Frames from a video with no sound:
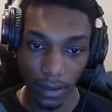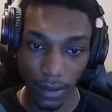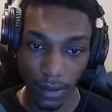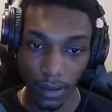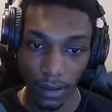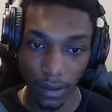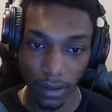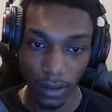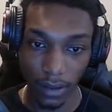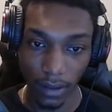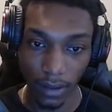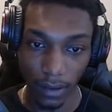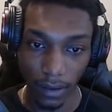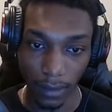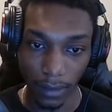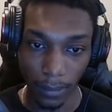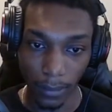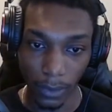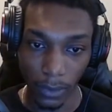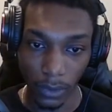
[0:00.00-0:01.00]

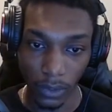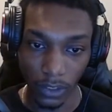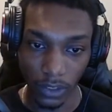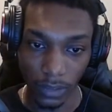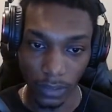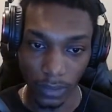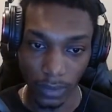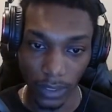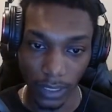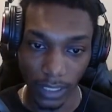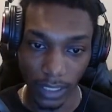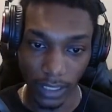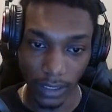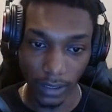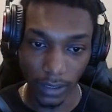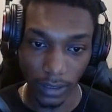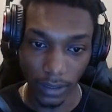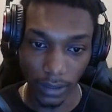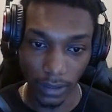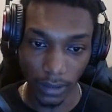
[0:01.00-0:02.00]
a
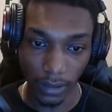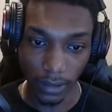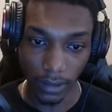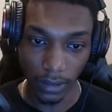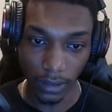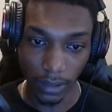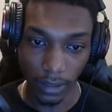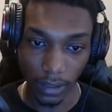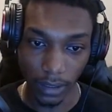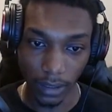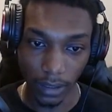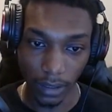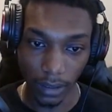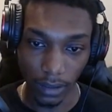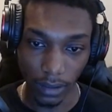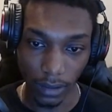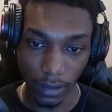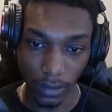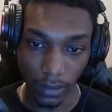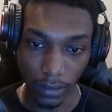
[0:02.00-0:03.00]
multiplier
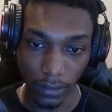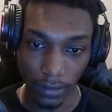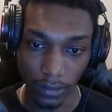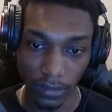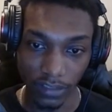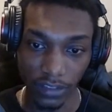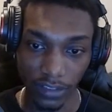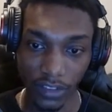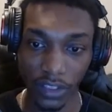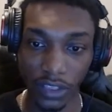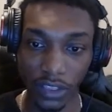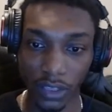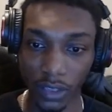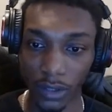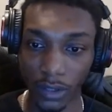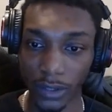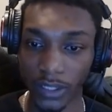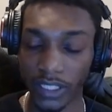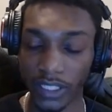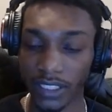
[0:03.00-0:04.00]
of
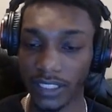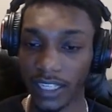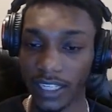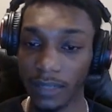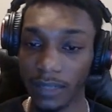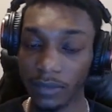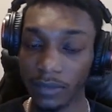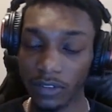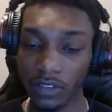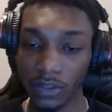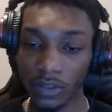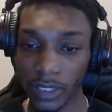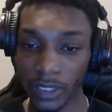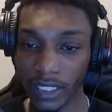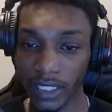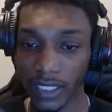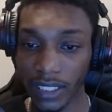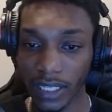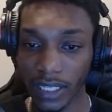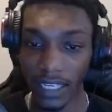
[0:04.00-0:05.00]
30 times
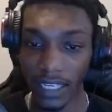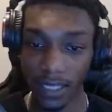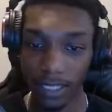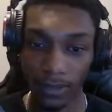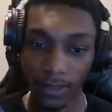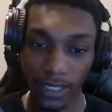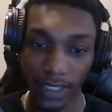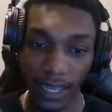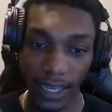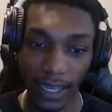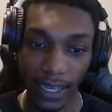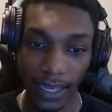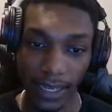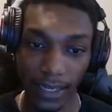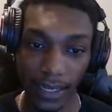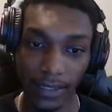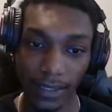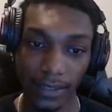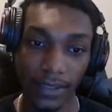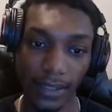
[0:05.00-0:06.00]
3, would
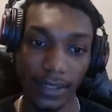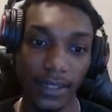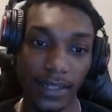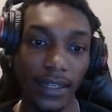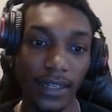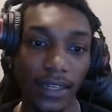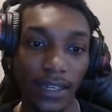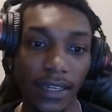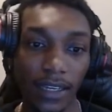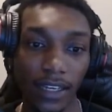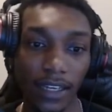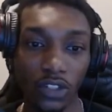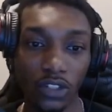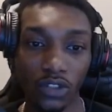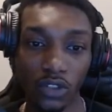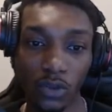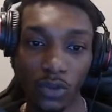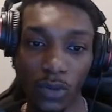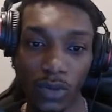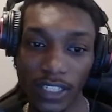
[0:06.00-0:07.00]
add
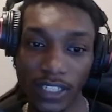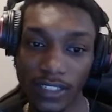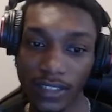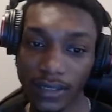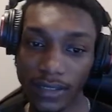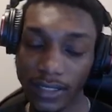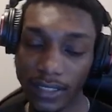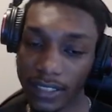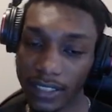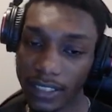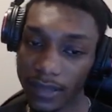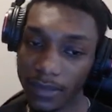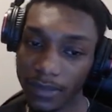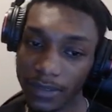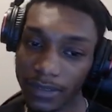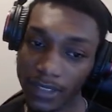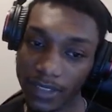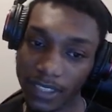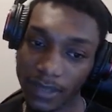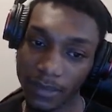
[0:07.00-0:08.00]
20 to the chips,
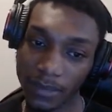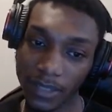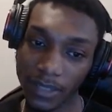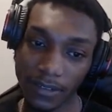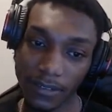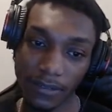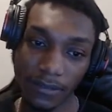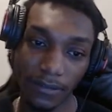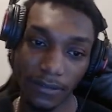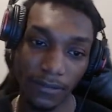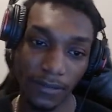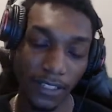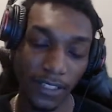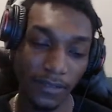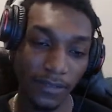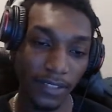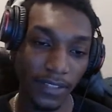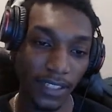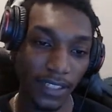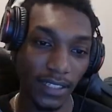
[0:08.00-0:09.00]
so that'd be
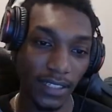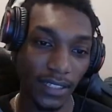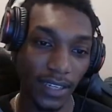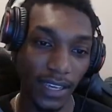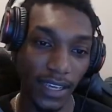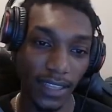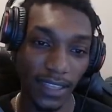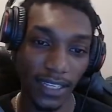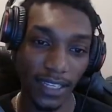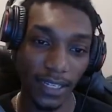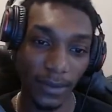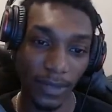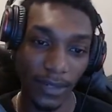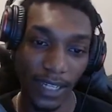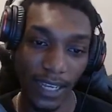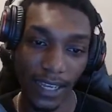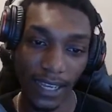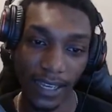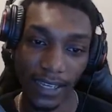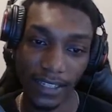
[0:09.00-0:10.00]
50, and then it would
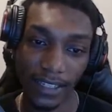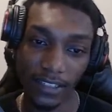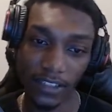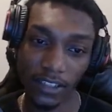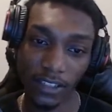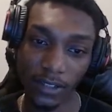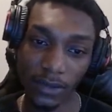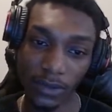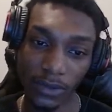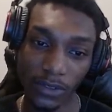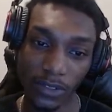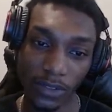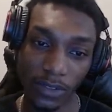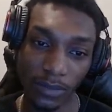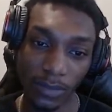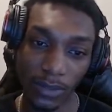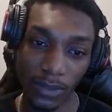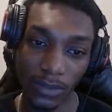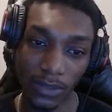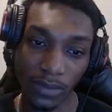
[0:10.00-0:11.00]
add 2 to the
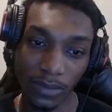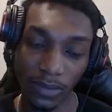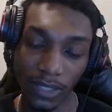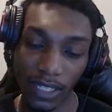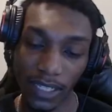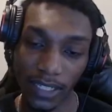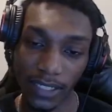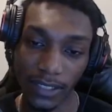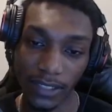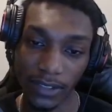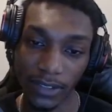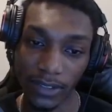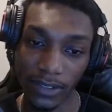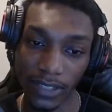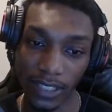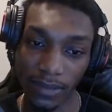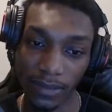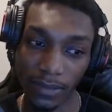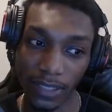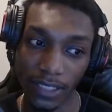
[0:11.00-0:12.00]
multiplier, so
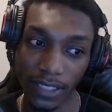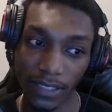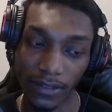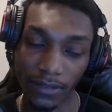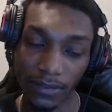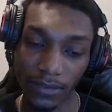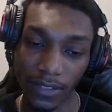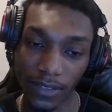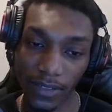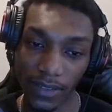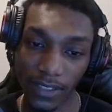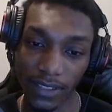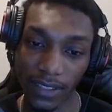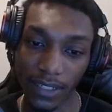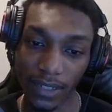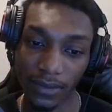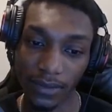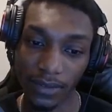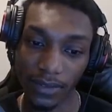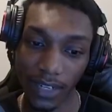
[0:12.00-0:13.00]
that'd be 50
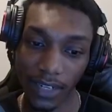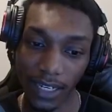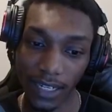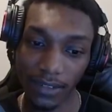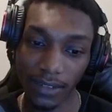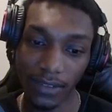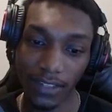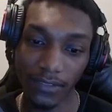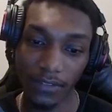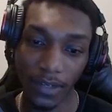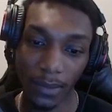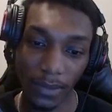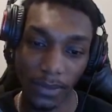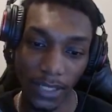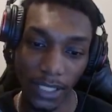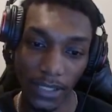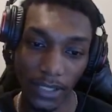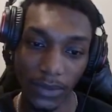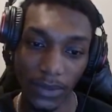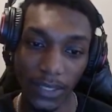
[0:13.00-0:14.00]
times 5 if I
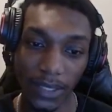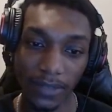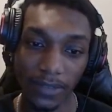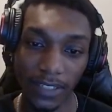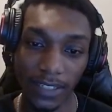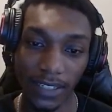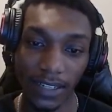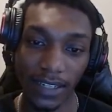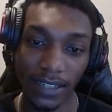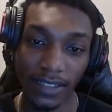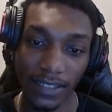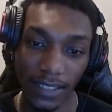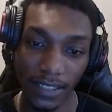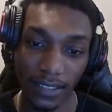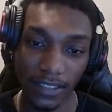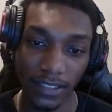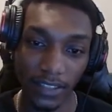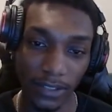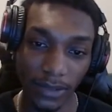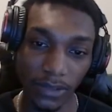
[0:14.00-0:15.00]
played 3 of a kind,
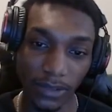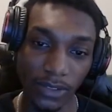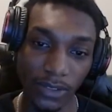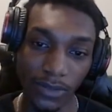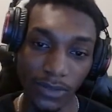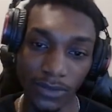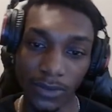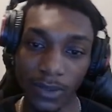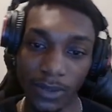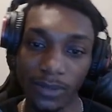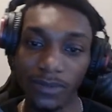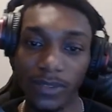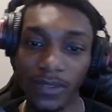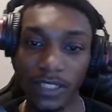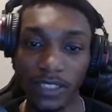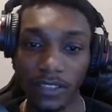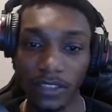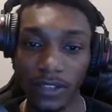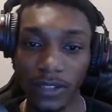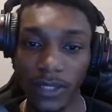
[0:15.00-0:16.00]
and so forth for
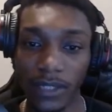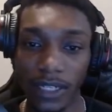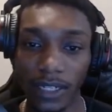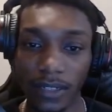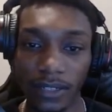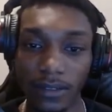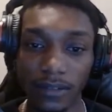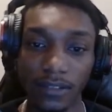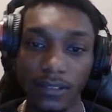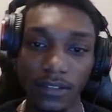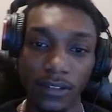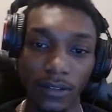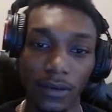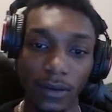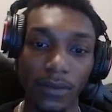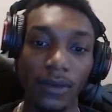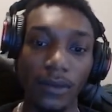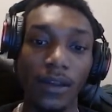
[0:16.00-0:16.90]
each other hands. So